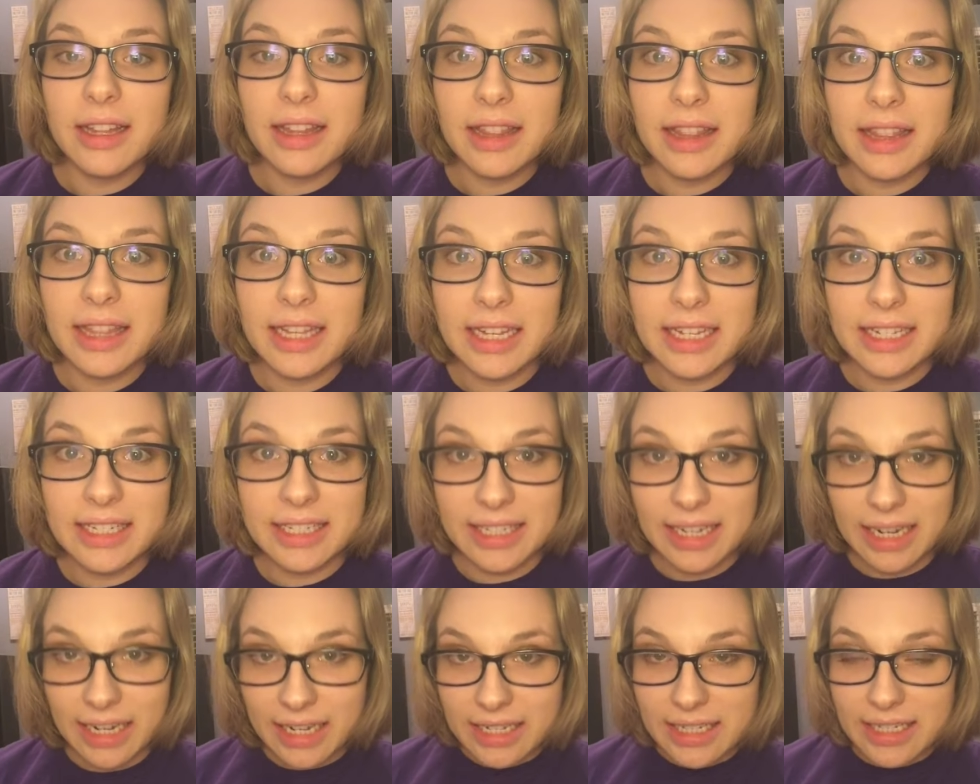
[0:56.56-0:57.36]
The
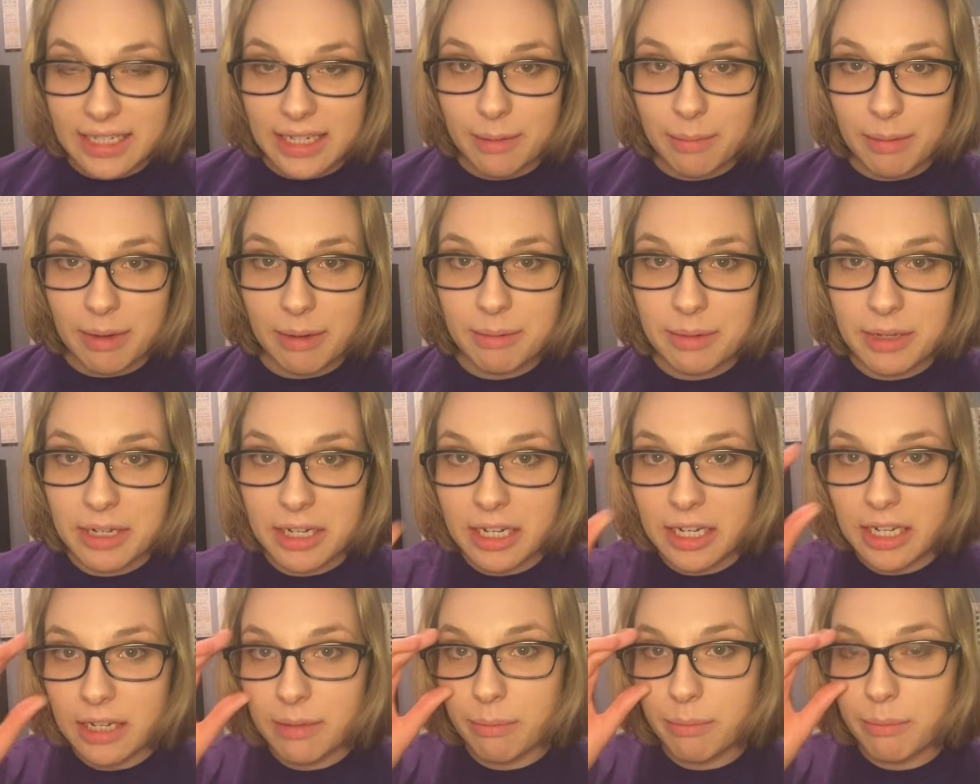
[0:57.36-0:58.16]
second tip I'm going
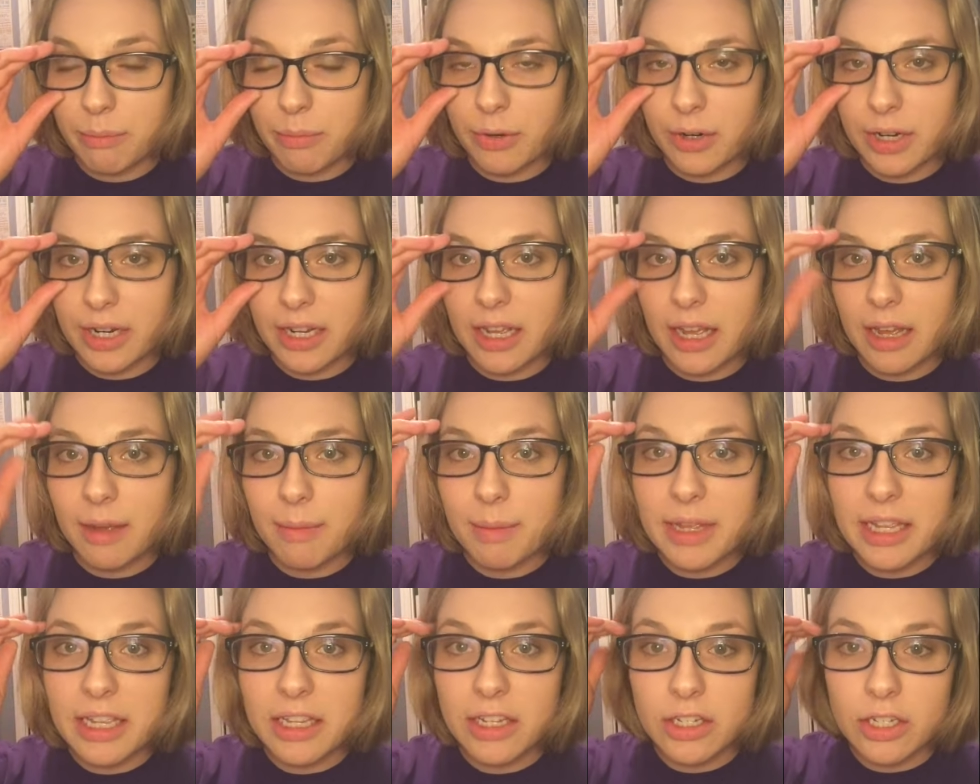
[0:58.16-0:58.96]
to bring up
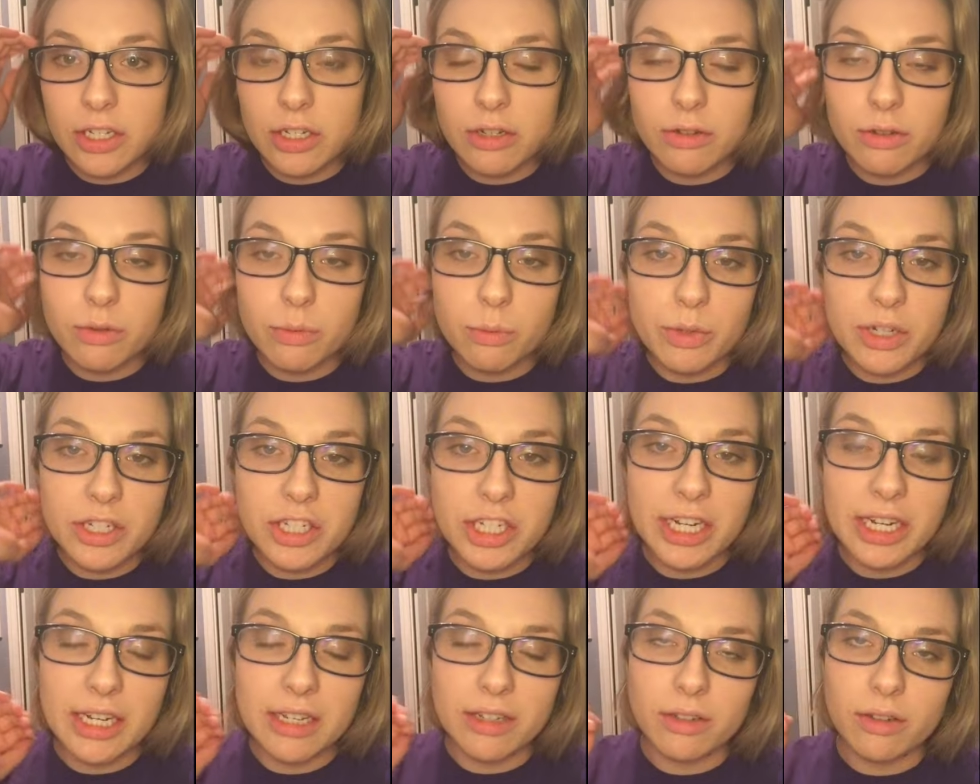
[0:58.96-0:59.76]
is use witch
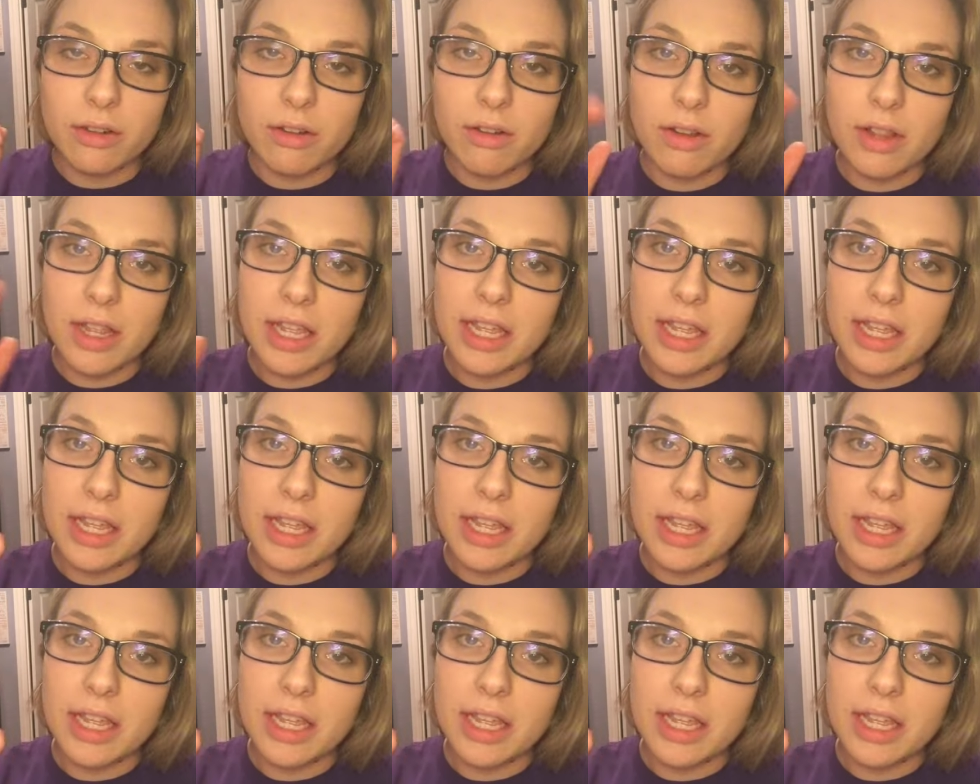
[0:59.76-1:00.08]
hazel,